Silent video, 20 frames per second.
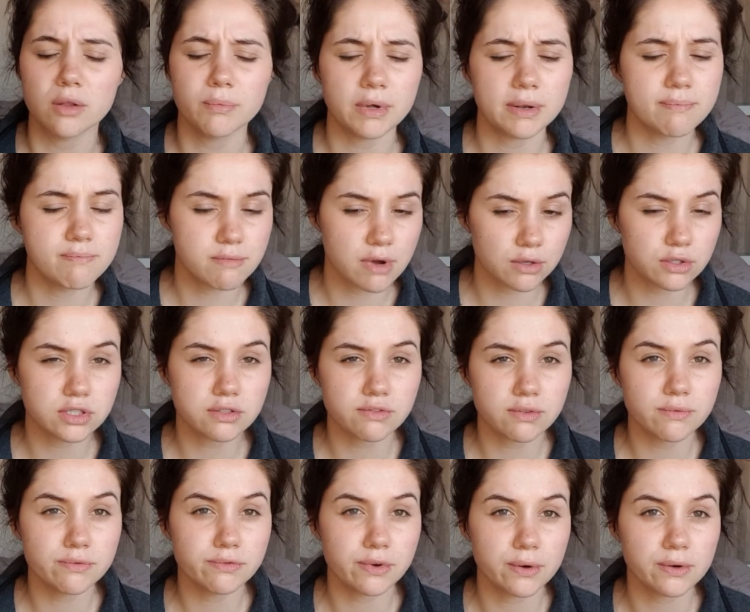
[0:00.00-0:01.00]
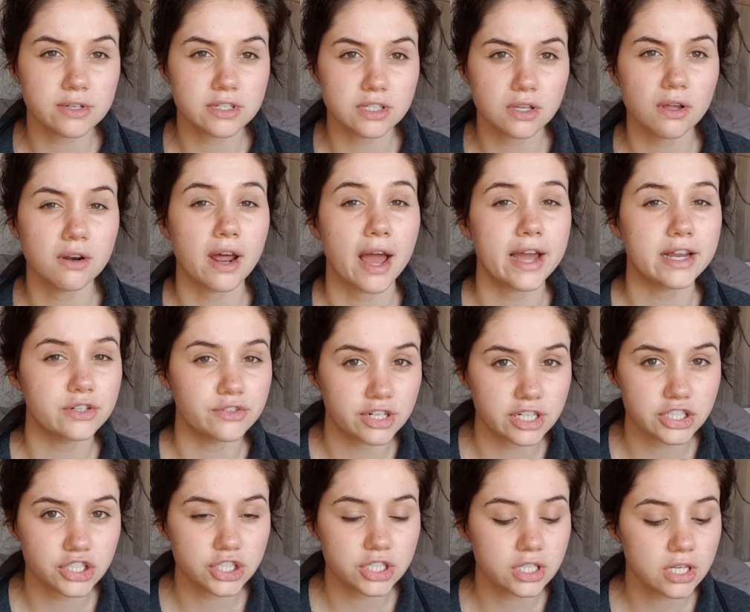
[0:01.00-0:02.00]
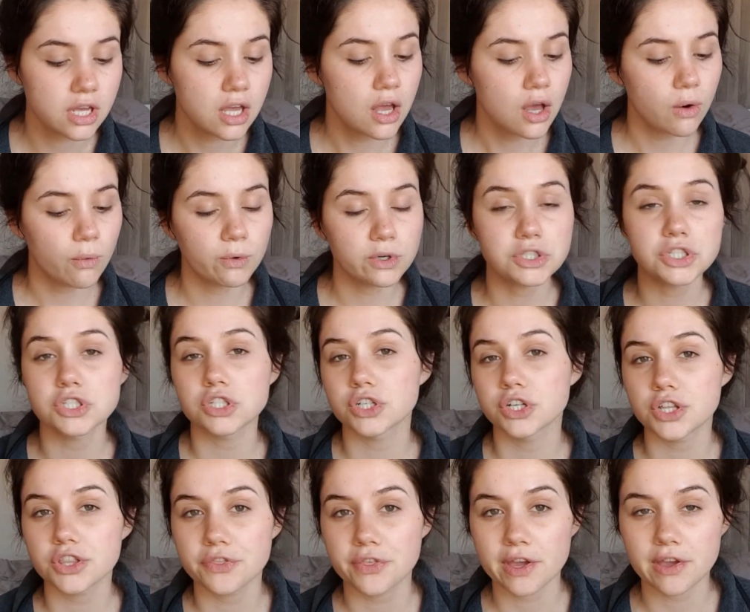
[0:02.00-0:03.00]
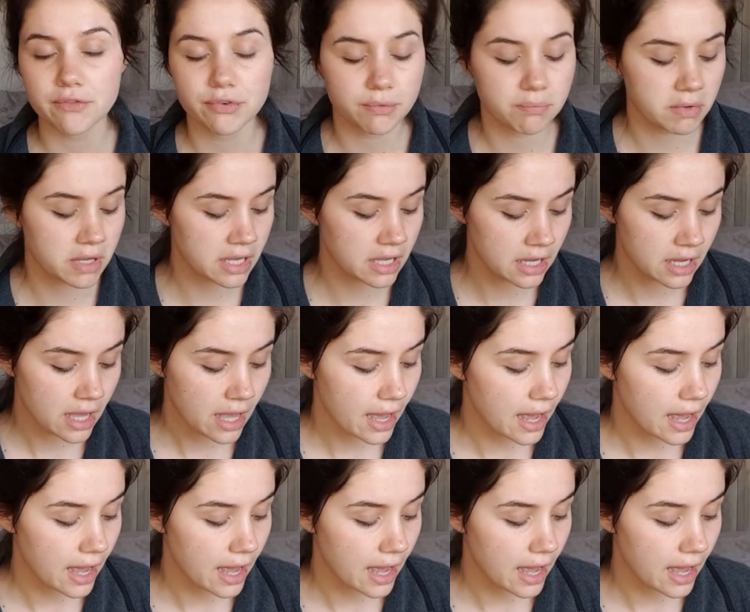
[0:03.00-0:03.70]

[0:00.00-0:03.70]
but most of them focus on hydration, which is a good thing for me.